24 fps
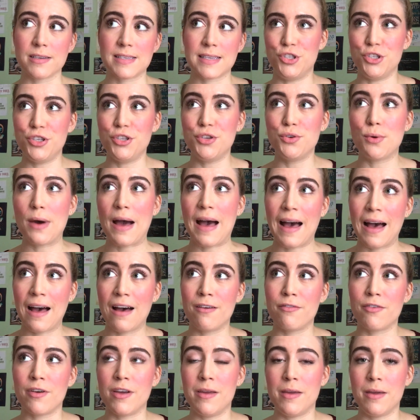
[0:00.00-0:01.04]
do you
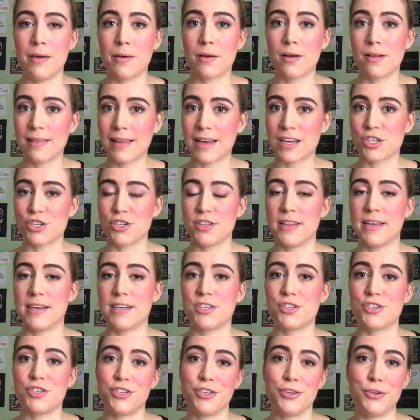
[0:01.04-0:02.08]
have a collection that
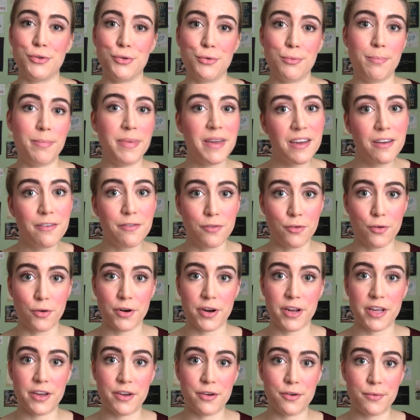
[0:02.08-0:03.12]
is too big for
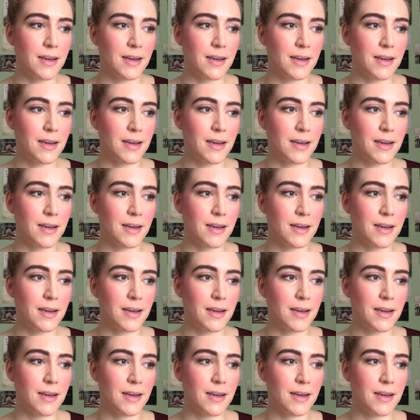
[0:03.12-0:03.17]
you?